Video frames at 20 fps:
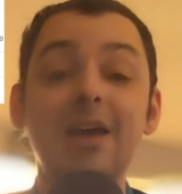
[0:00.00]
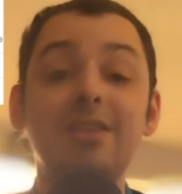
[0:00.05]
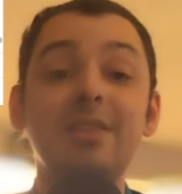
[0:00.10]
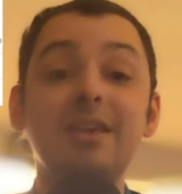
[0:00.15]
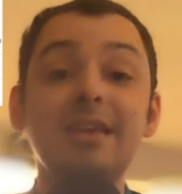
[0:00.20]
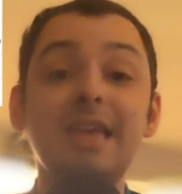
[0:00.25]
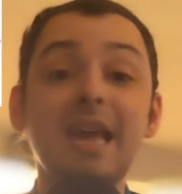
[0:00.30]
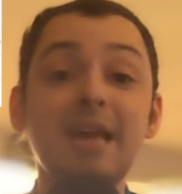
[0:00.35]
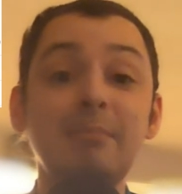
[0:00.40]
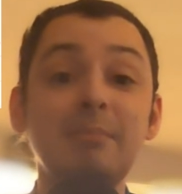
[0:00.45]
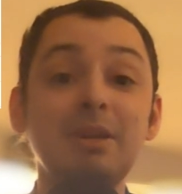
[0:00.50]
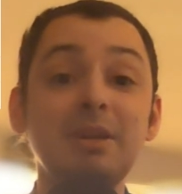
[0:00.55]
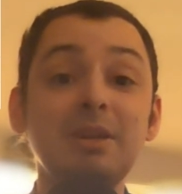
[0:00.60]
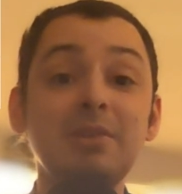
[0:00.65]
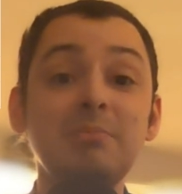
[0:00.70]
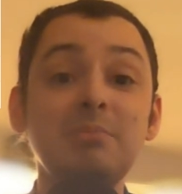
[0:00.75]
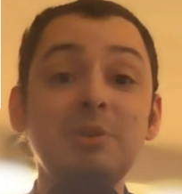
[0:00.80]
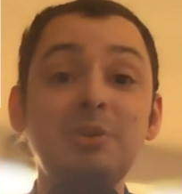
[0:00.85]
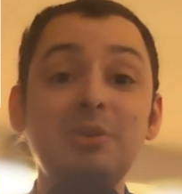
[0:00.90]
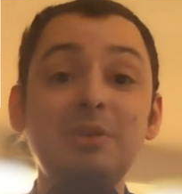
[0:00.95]
The gaming
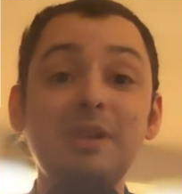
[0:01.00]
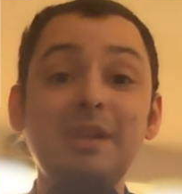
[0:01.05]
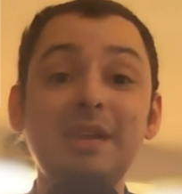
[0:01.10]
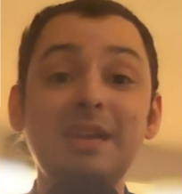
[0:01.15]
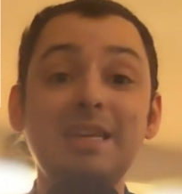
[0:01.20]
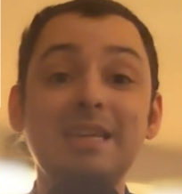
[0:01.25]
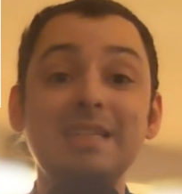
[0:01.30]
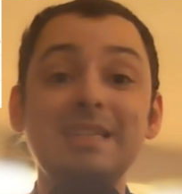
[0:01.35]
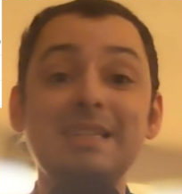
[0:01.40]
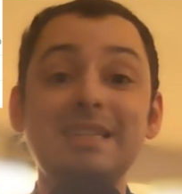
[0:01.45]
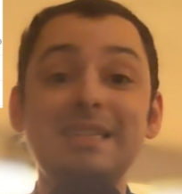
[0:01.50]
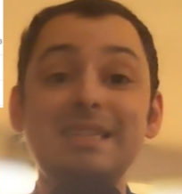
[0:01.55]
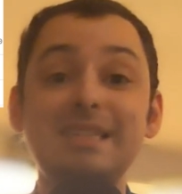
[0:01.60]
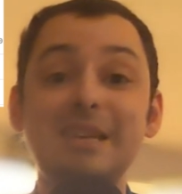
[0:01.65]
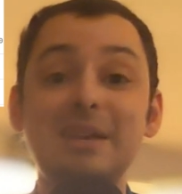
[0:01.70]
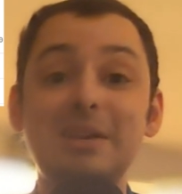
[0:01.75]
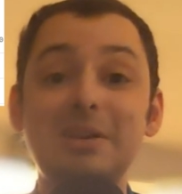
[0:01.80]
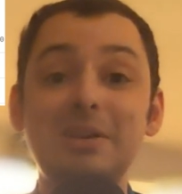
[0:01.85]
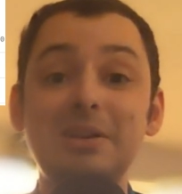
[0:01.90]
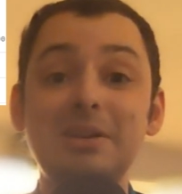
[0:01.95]
community is
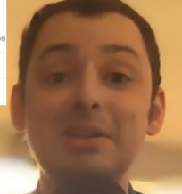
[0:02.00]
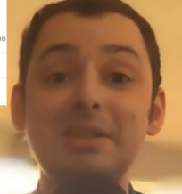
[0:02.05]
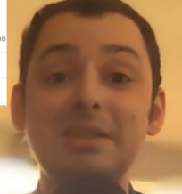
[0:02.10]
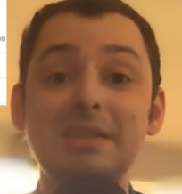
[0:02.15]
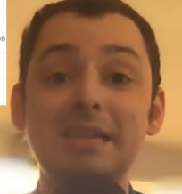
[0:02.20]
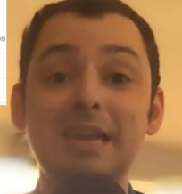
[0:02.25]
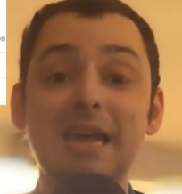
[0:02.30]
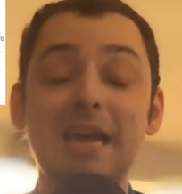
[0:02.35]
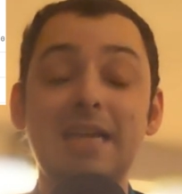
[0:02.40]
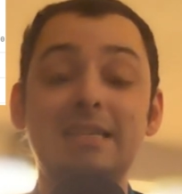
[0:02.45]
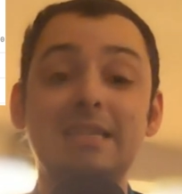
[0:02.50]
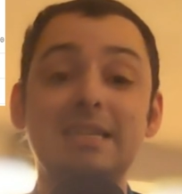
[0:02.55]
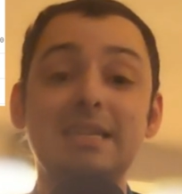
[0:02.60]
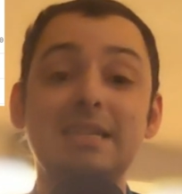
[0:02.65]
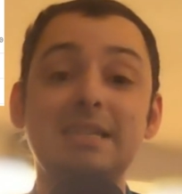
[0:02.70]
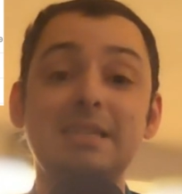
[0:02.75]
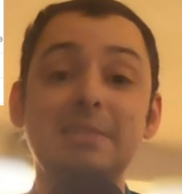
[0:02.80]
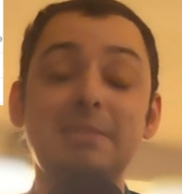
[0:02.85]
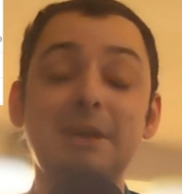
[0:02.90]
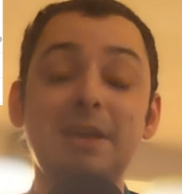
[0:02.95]
seriously
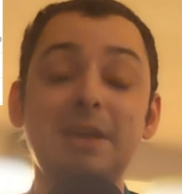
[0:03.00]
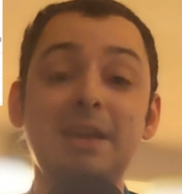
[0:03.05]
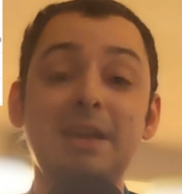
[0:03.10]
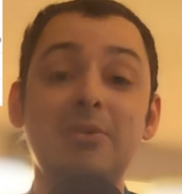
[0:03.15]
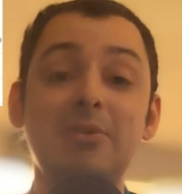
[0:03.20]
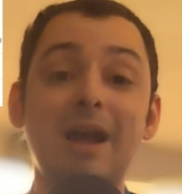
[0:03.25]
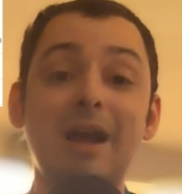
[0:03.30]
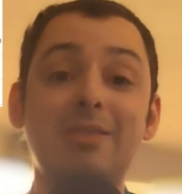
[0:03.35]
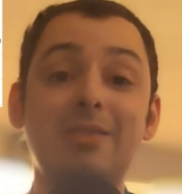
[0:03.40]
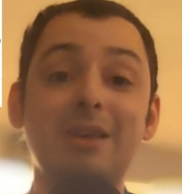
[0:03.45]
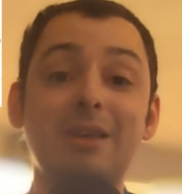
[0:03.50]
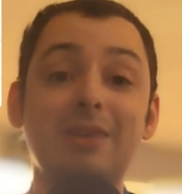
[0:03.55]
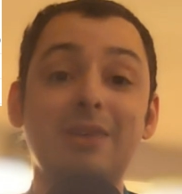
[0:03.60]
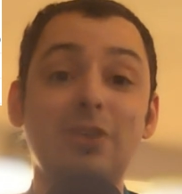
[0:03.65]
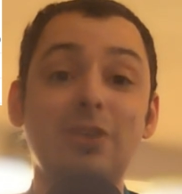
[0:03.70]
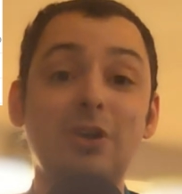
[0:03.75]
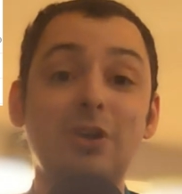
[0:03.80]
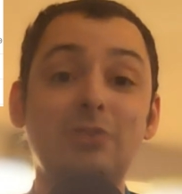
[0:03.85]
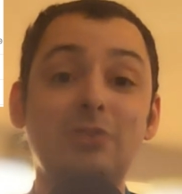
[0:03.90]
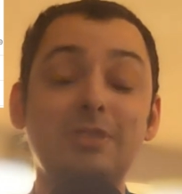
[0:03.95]
anticipating Grand
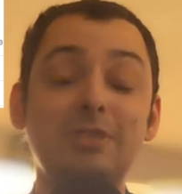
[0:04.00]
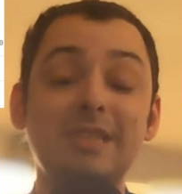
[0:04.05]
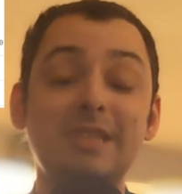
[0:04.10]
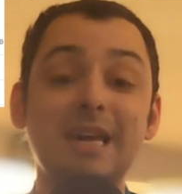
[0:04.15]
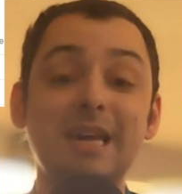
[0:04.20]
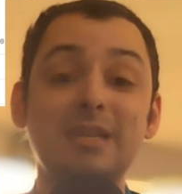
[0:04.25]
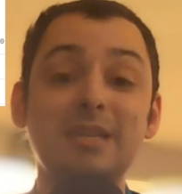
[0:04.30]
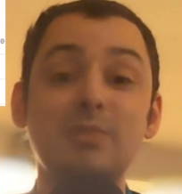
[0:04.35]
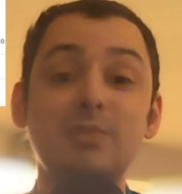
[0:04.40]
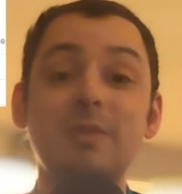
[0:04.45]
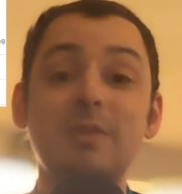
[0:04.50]
Theft Auto 6.